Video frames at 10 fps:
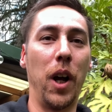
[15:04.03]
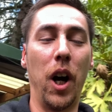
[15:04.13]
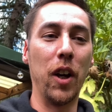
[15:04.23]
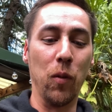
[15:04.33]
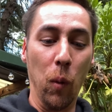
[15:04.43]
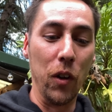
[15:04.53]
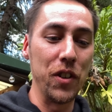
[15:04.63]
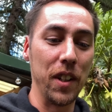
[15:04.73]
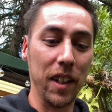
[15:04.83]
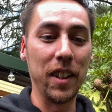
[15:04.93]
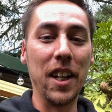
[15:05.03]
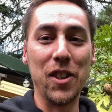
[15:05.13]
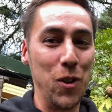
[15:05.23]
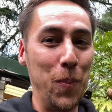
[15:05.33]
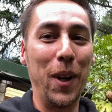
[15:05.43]
I have wanted
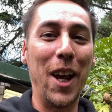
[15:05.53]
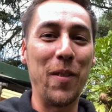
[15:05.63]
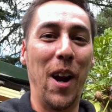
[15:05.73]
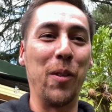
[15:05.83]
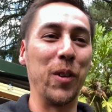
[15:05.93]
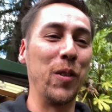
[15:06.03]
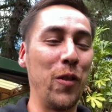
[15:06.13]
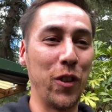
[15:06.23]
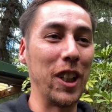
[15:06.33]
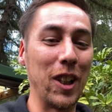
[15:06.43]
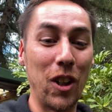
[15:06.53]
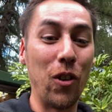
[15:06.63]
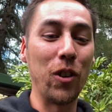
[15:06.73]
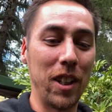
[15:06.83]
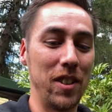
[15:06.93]
to play around with for the
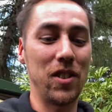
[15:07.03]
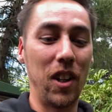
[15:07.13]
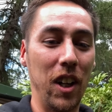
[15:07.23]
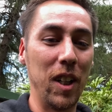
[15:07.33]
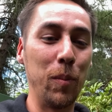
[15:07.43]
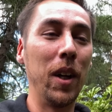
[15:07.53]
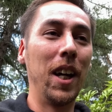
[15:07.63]
longest time.